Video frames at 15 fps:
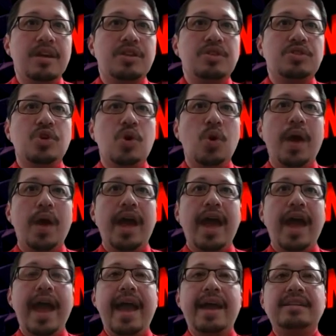So
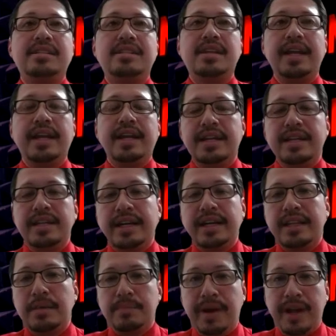a study
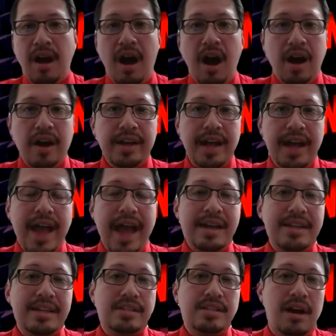conducted by Hong and
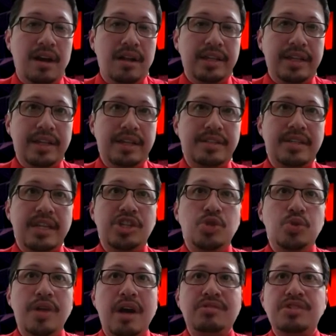his colleagues in
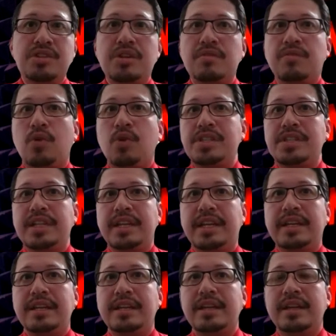
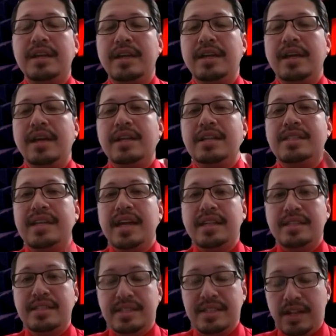2014
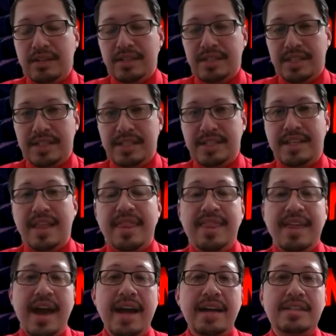tells us
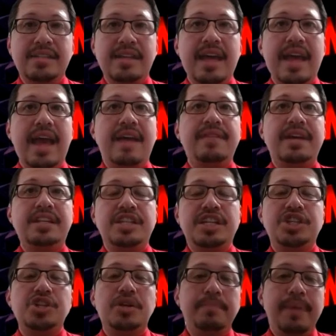that if a
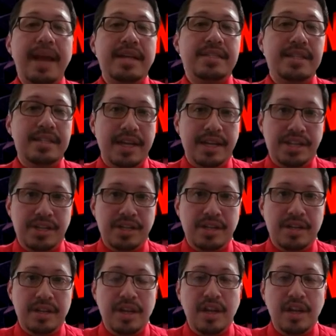teacher pays
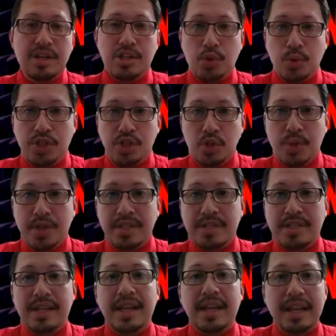attention to a
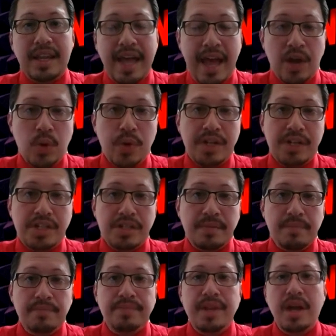student's language,
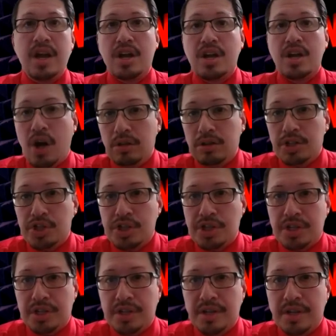
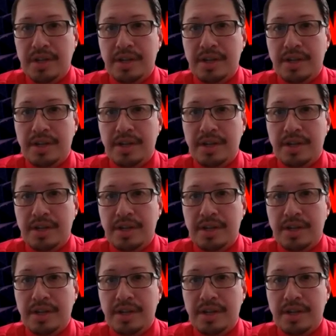culture,